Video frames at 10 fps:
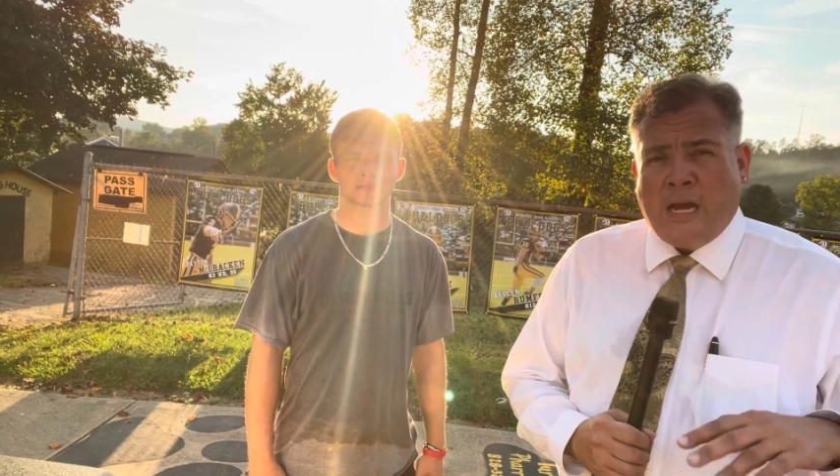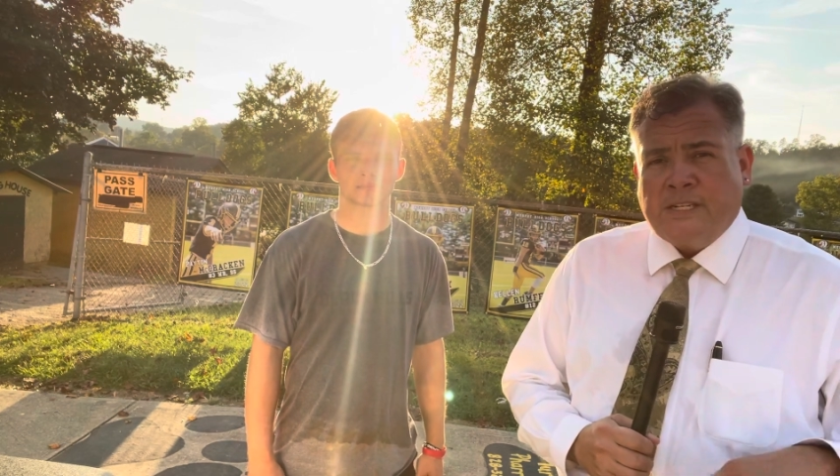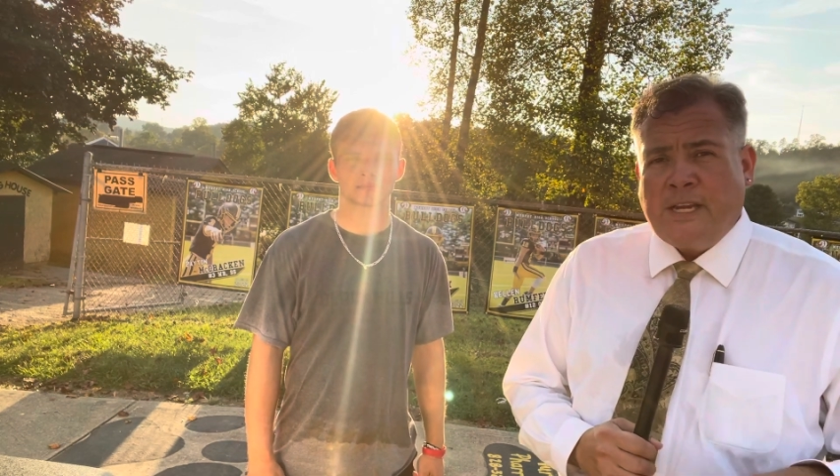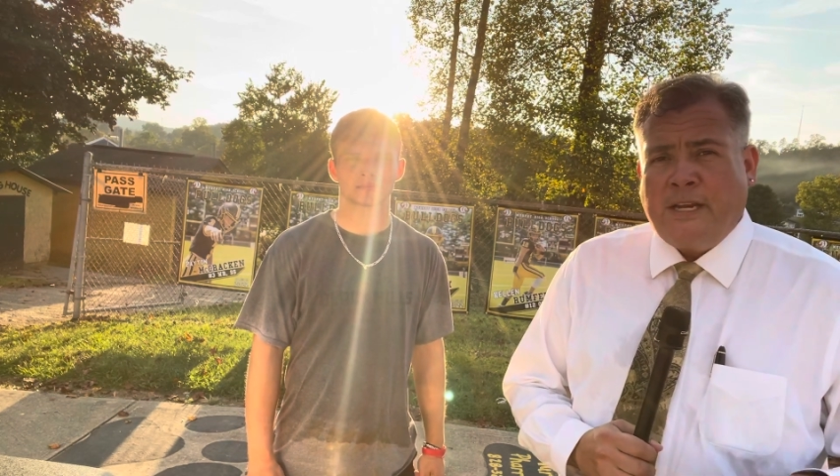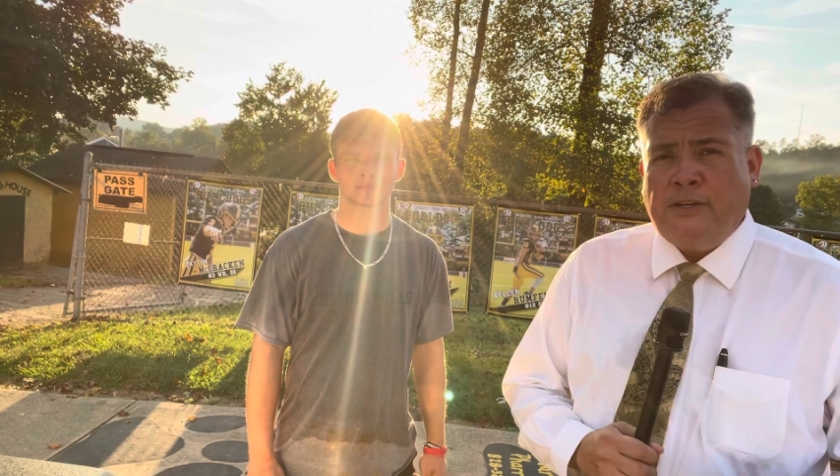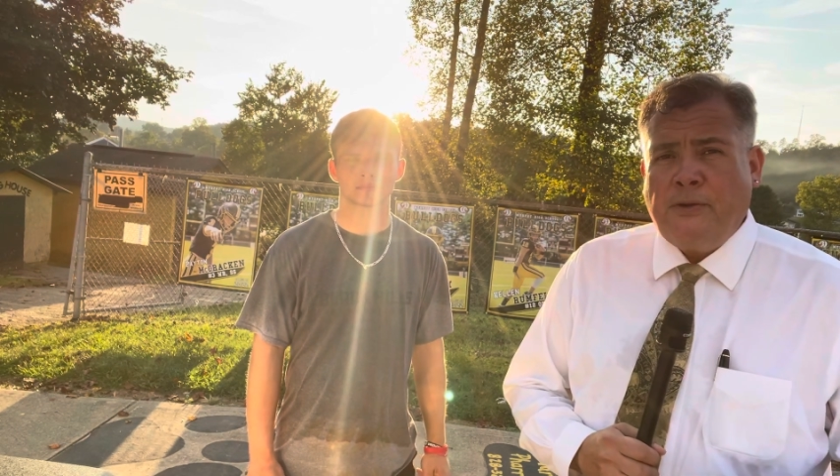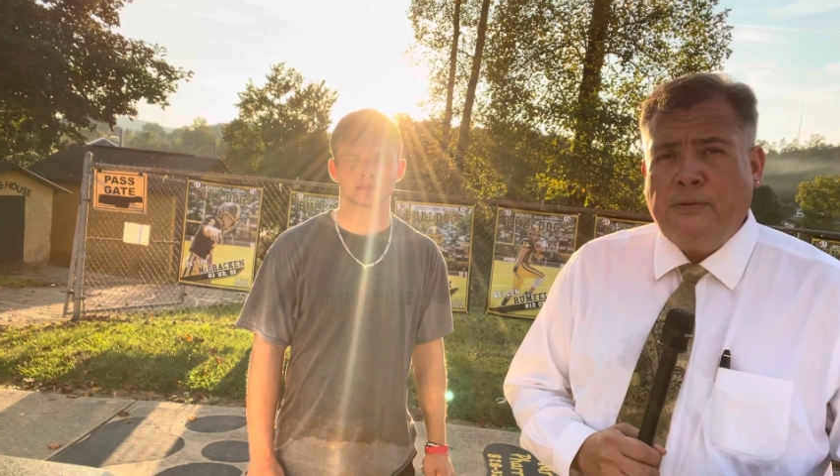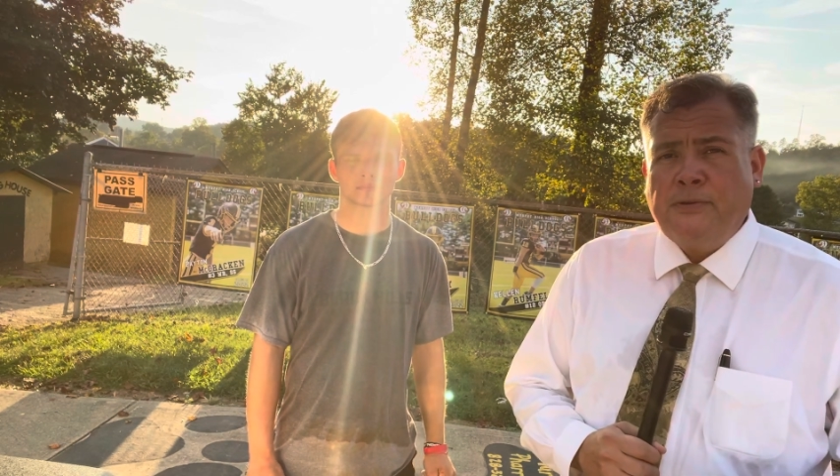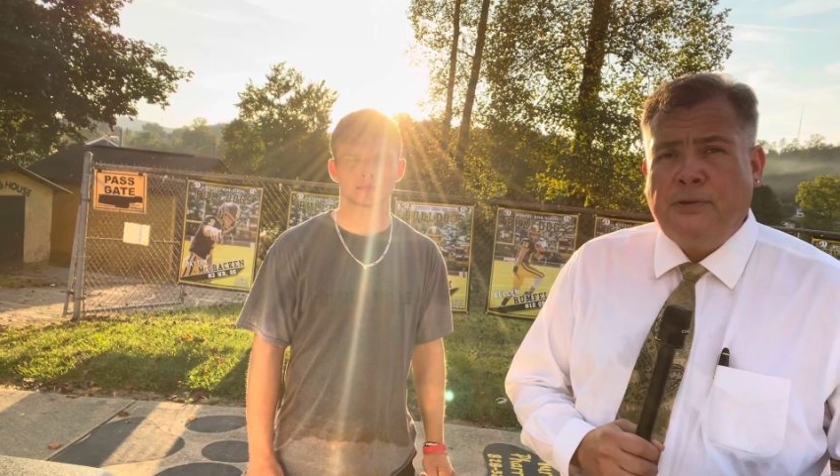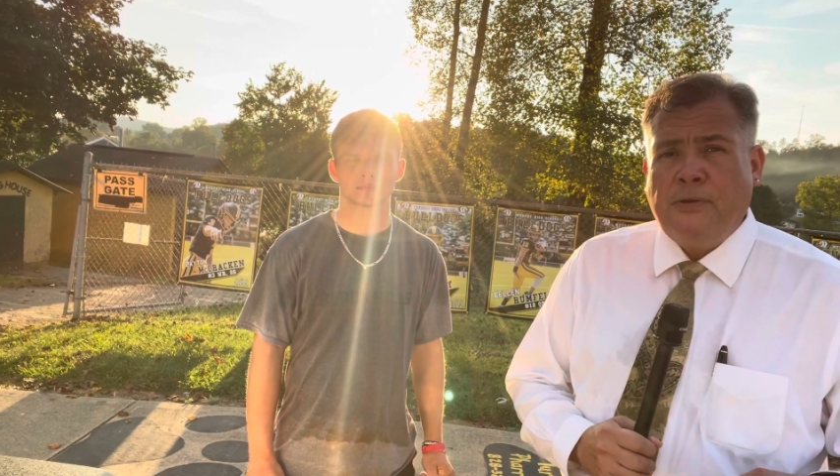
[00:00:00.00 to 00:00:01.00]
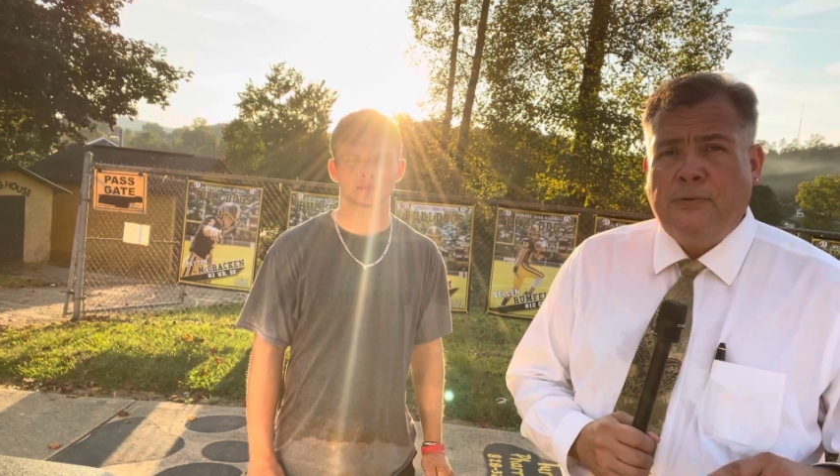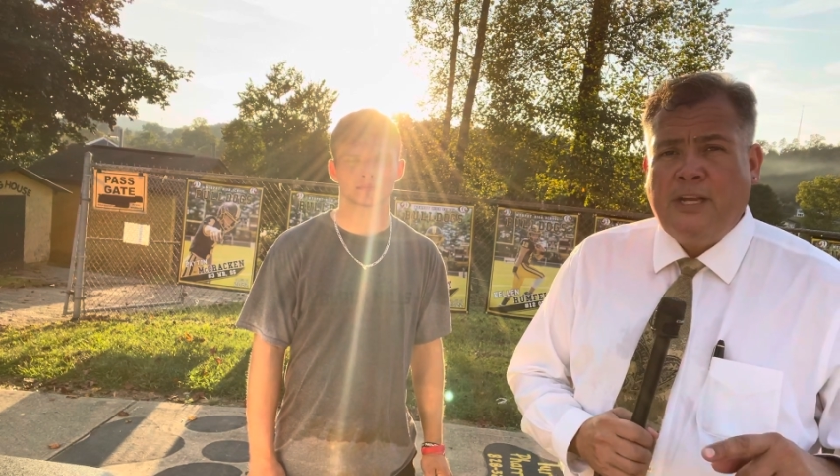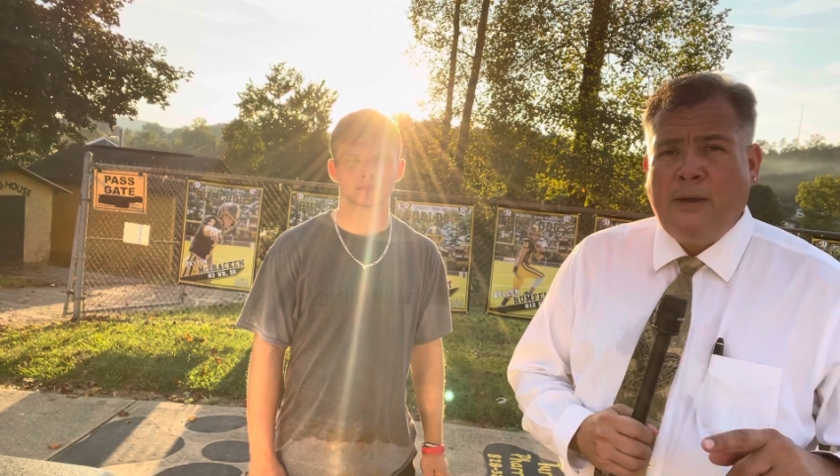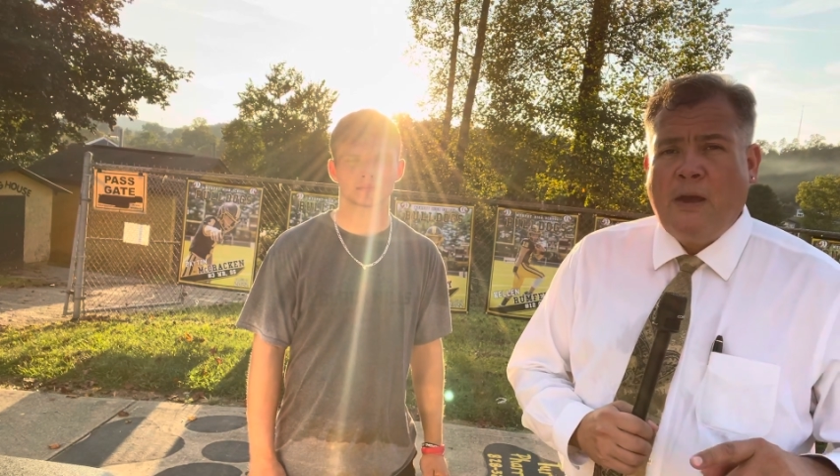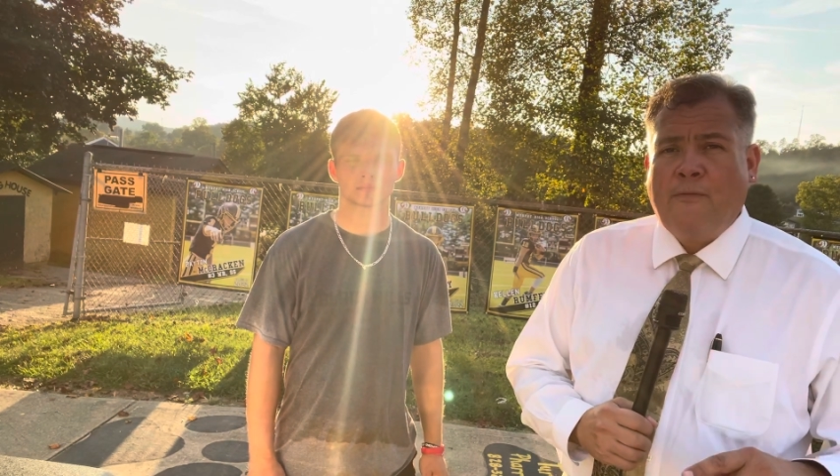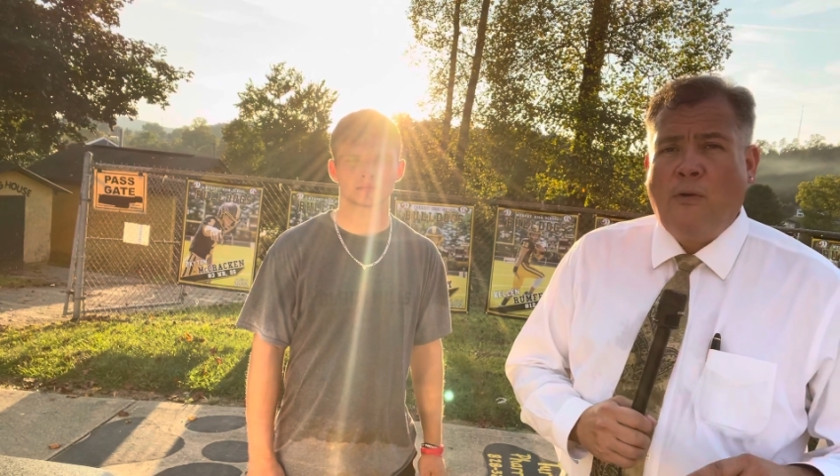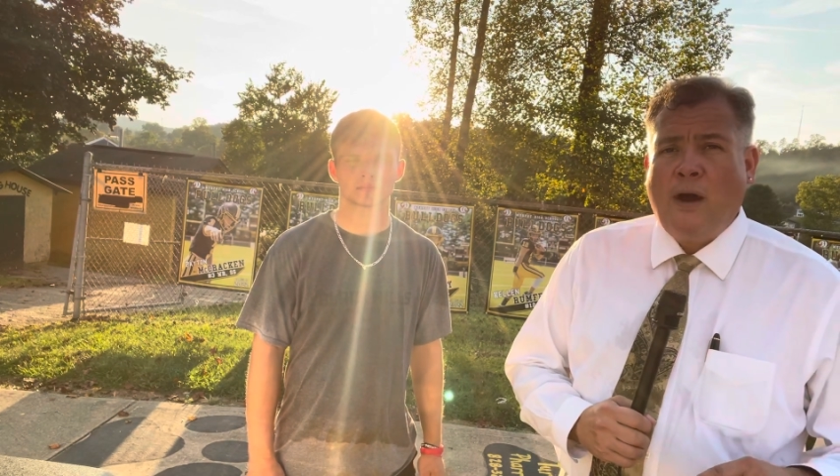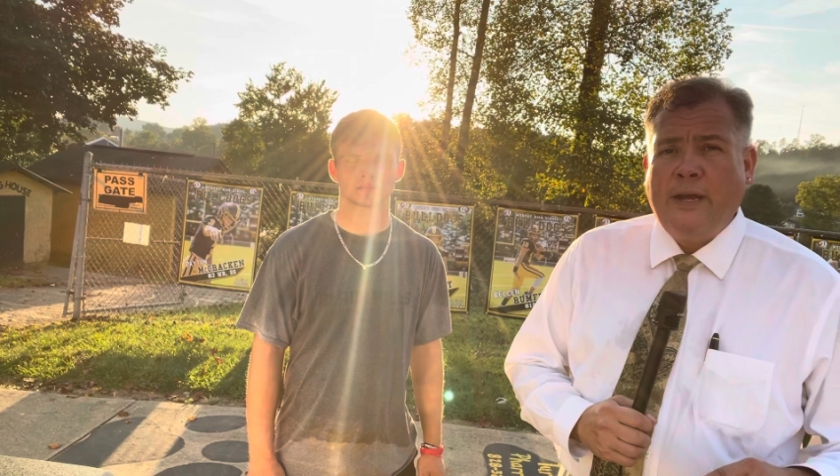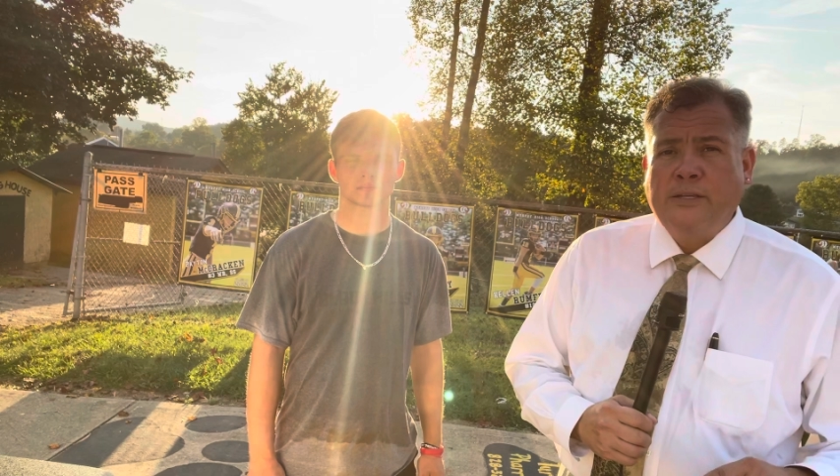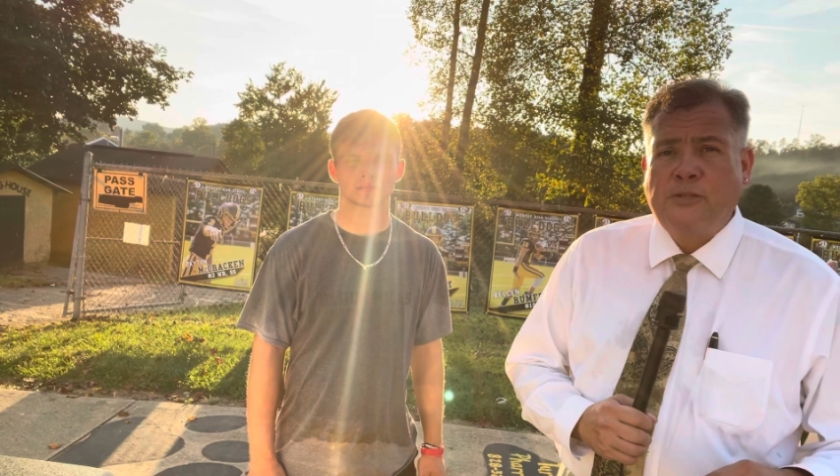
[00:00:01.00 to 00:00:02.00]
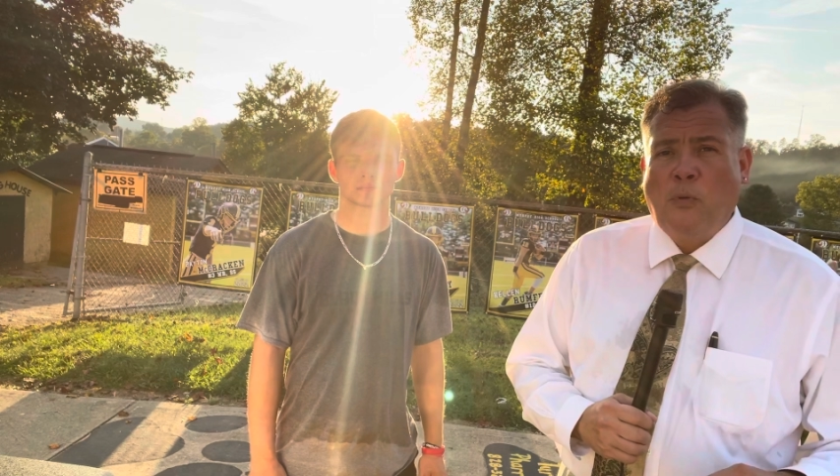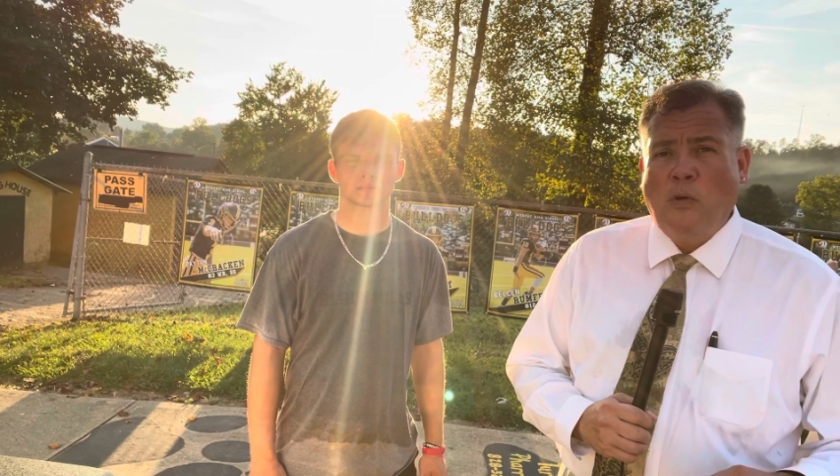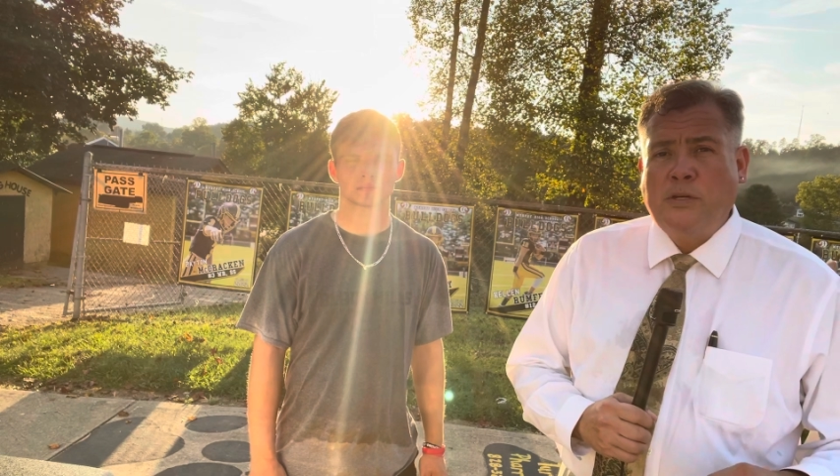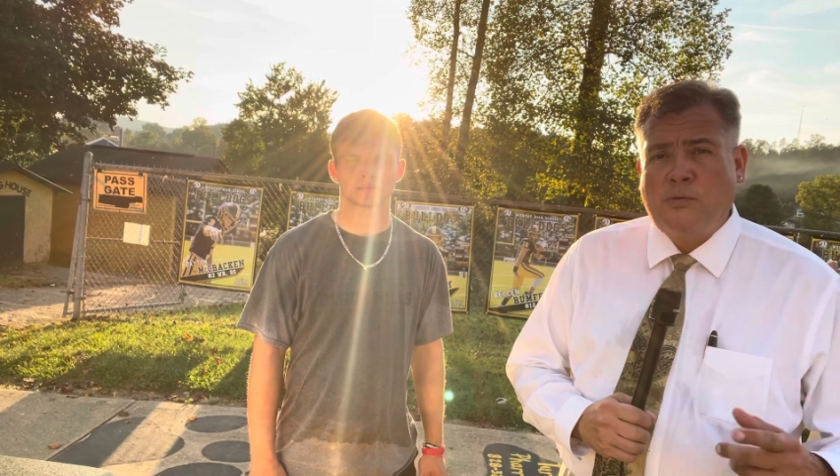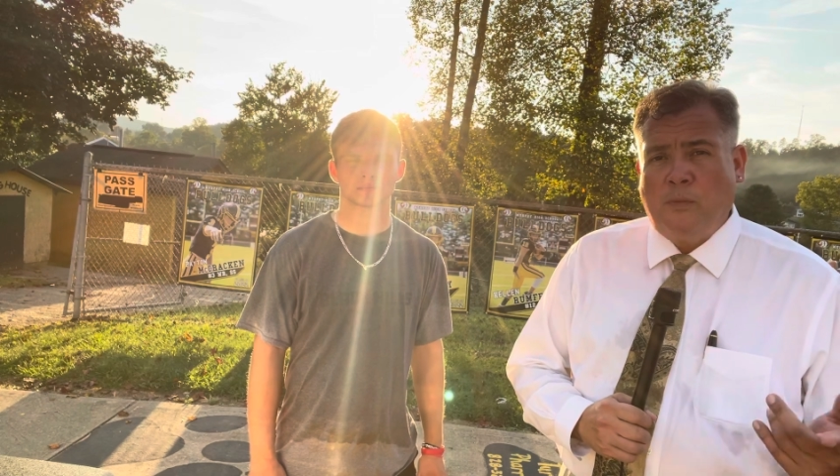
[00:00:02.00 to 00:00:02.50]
Stay tuned to Team FYN Sports.